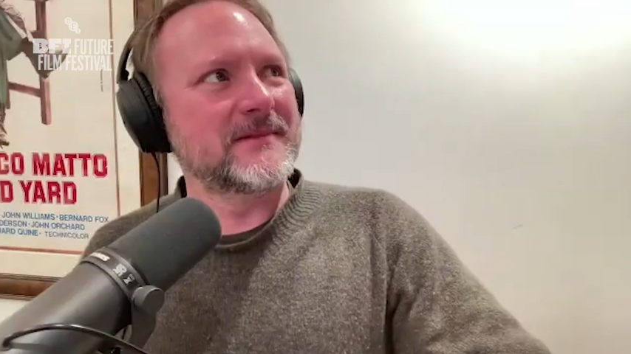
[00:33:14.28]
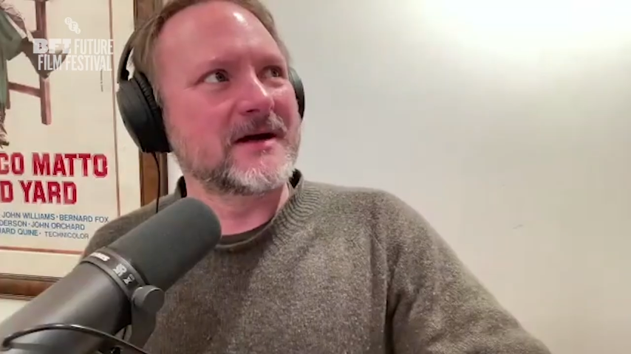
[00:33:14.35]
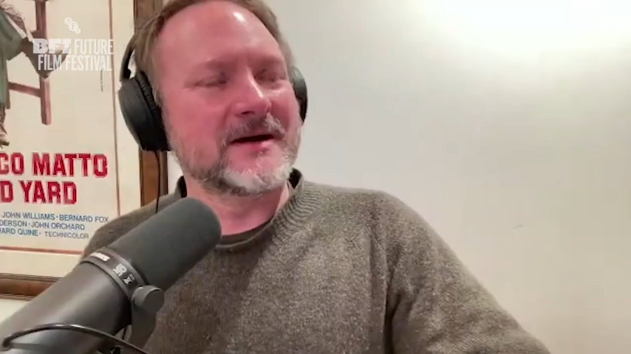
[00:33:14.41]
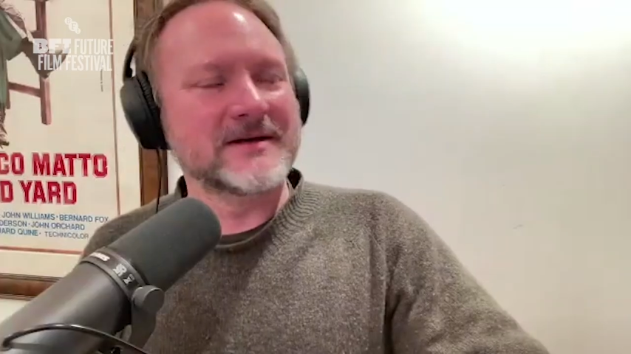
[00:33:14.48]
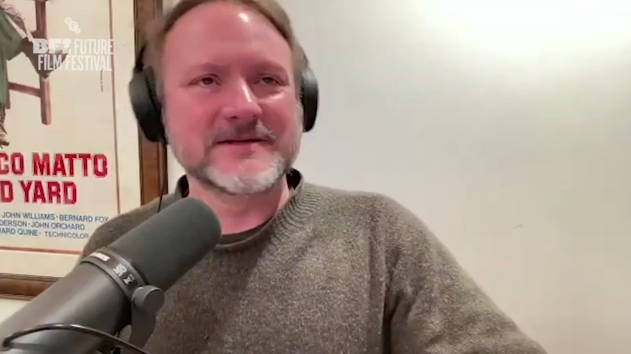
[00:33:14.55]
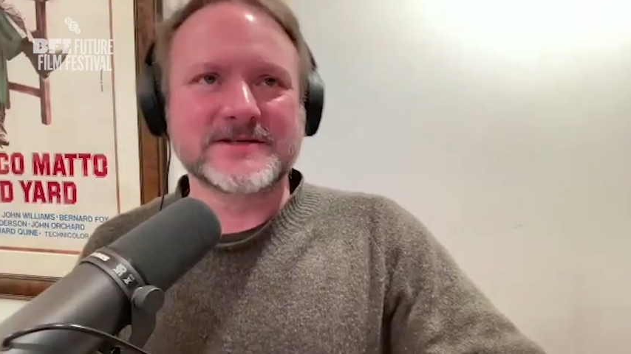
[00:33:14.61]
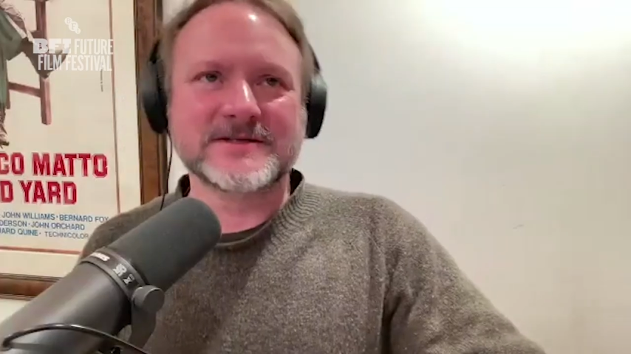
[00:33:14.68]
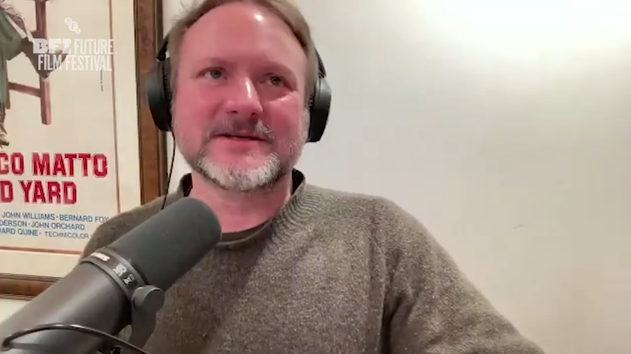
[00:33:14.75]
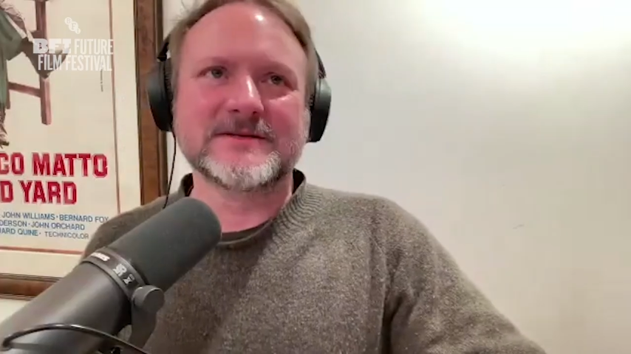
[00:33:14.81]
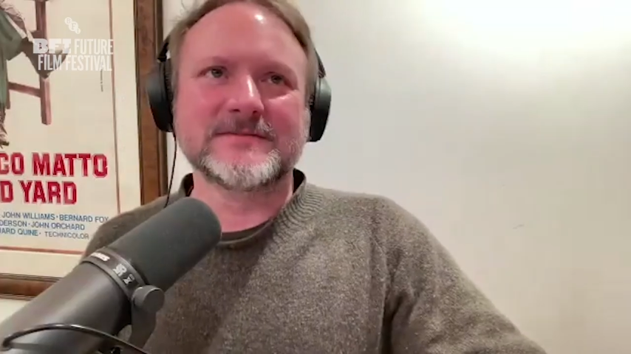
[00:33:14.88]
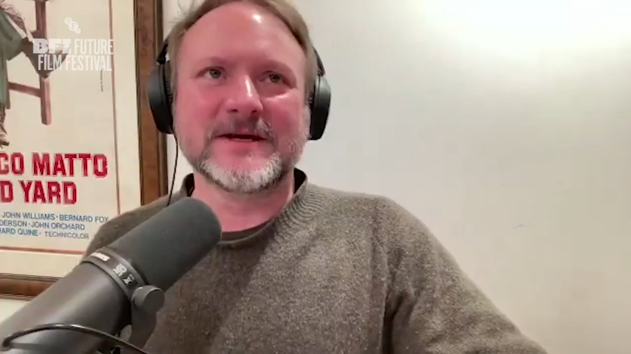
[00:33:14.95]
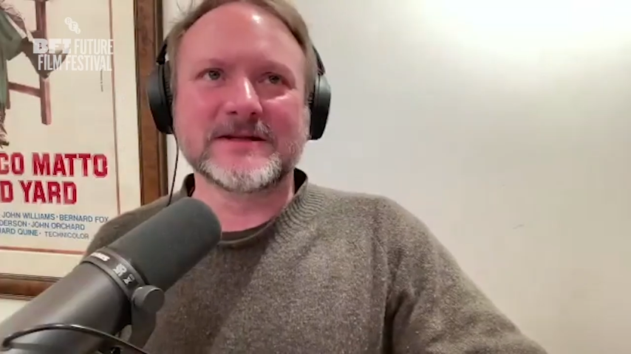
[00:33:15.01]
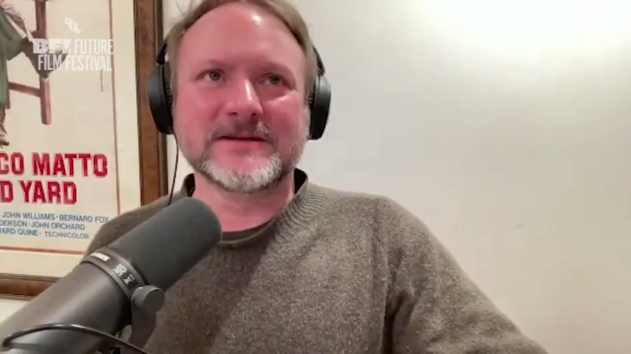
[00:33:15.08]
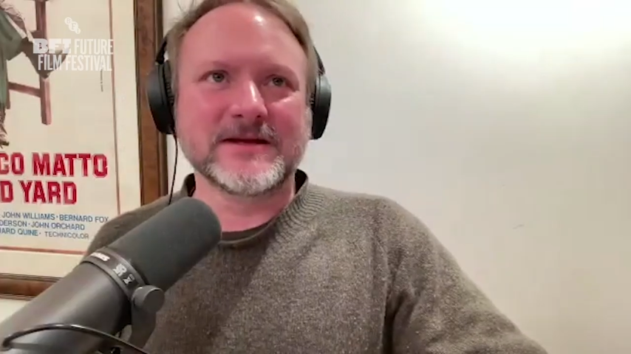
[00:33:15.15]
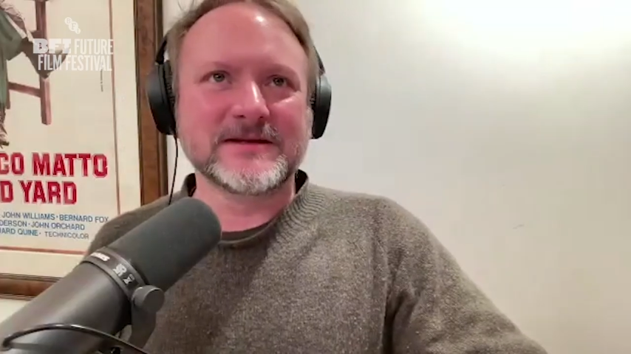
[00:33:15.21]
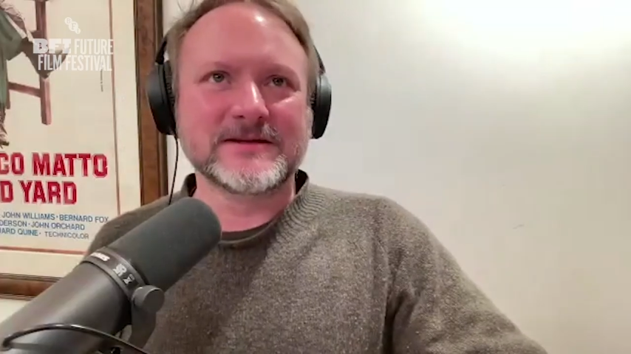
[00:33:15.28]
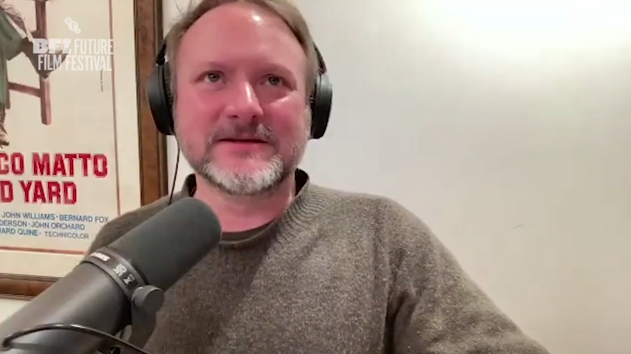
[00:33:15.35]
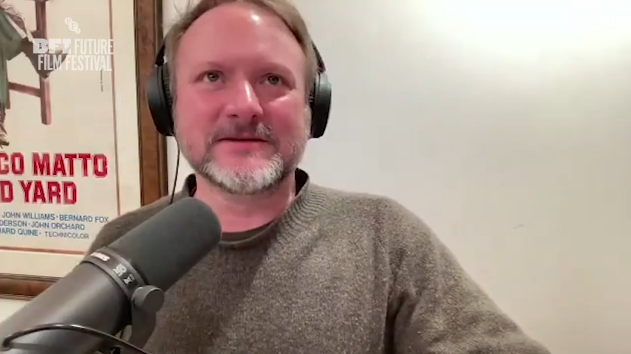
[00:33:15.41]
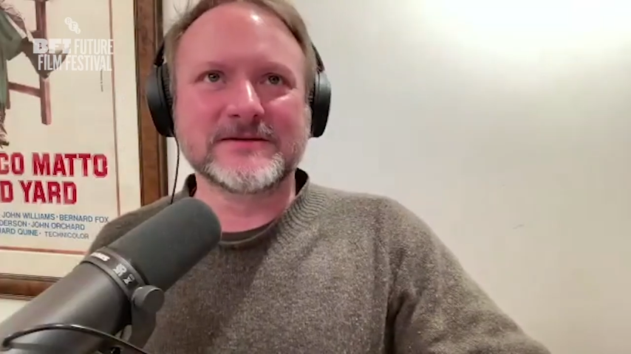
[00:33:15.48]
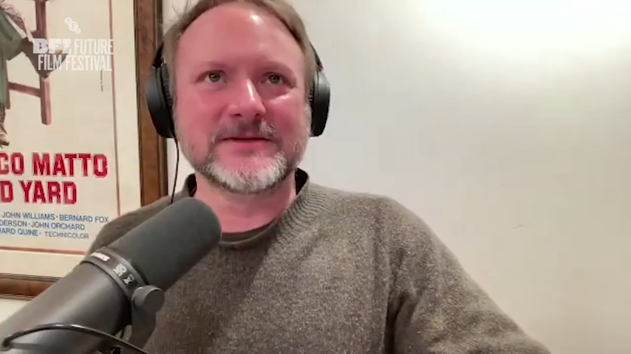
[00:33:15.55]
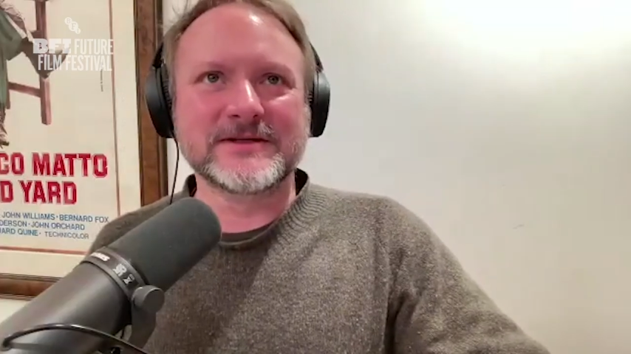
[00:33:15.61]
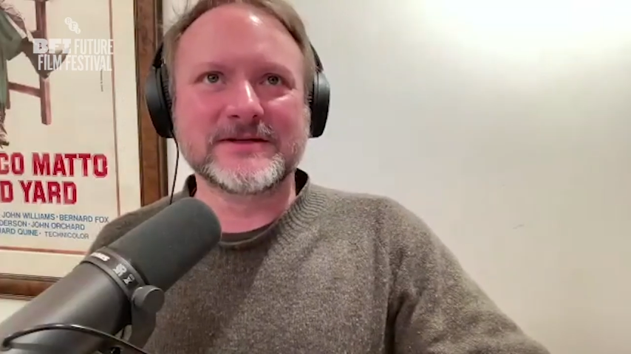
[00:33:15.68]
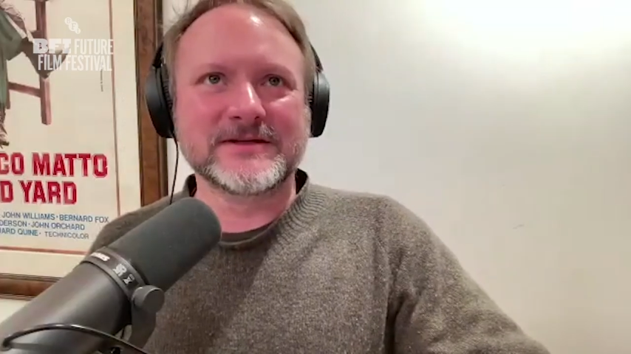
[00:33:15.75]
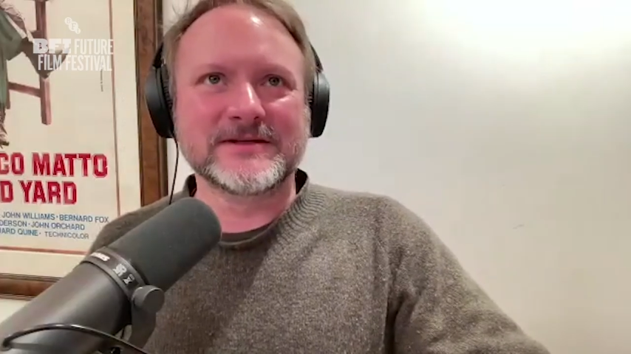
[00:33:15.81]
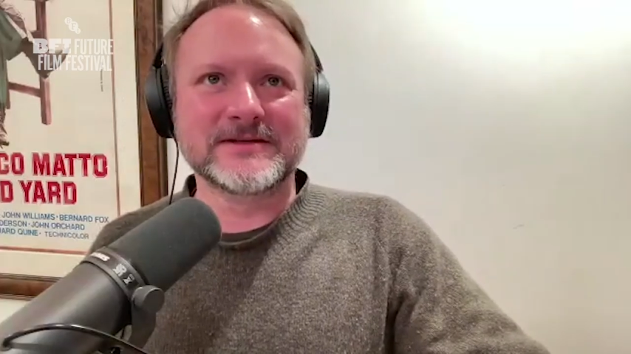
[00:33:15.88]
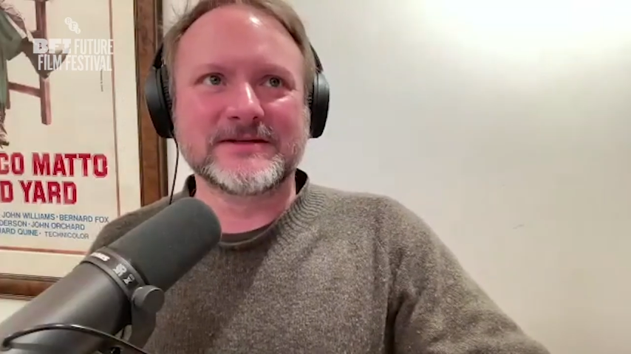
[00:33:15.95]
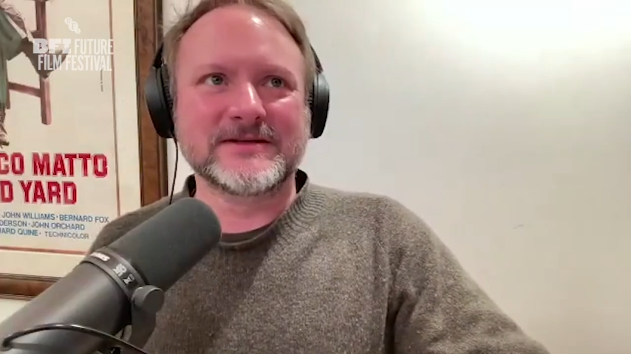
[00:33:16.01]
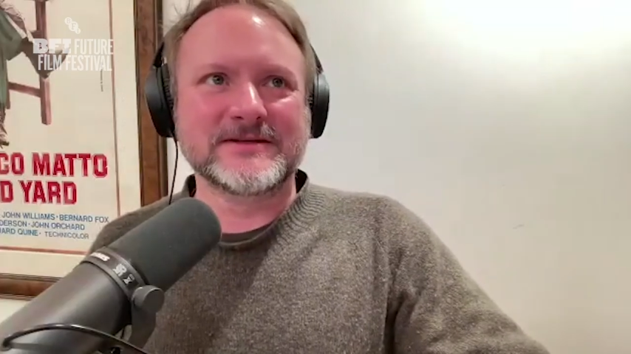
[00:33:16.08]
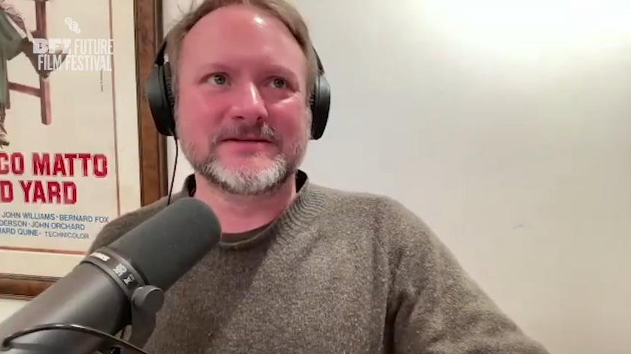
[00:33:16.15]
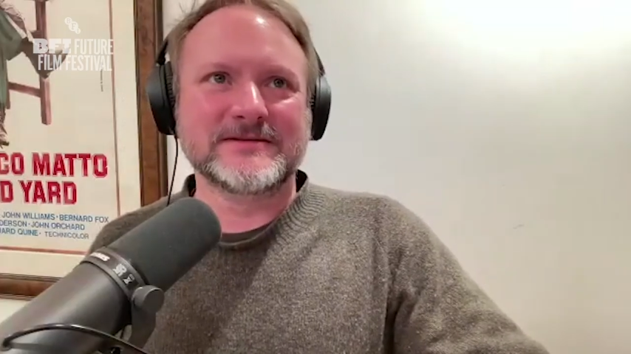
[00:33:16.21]
honestly, man, like the only thing
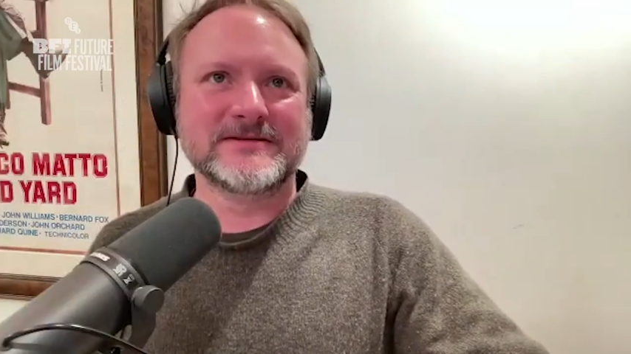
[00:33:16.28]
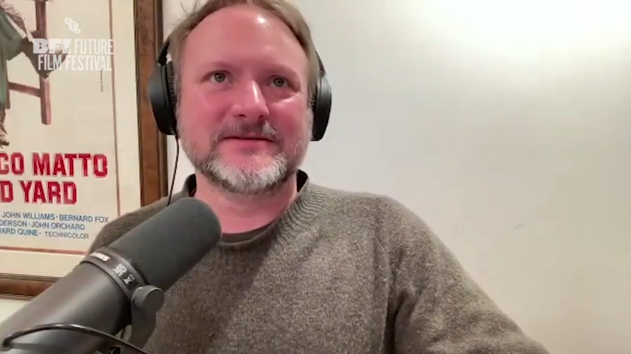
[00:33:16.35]
that,